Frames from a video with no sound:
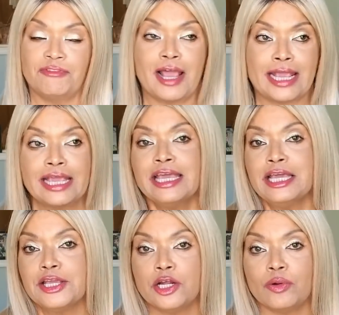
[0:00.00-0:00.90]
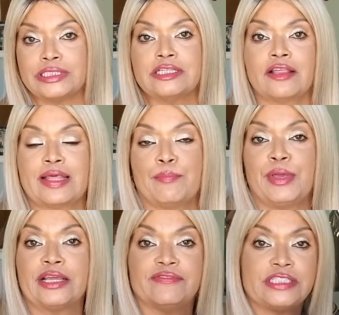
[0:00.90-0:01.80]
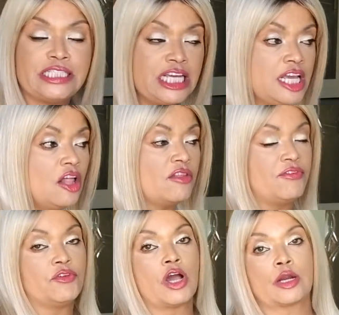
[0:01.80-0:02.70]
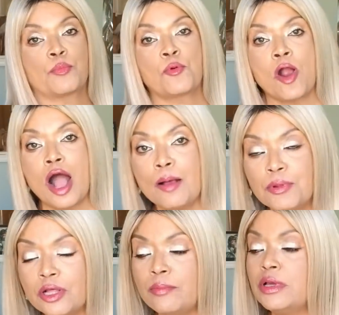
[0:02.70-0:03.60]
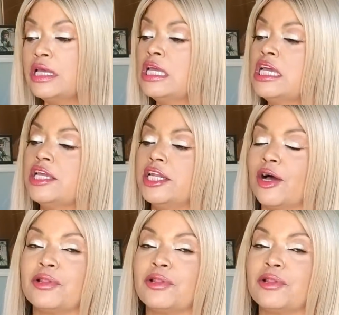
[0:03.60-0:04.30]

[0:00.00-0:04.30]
like, you know, it's not that big of a deal. If you've got a problem, you know,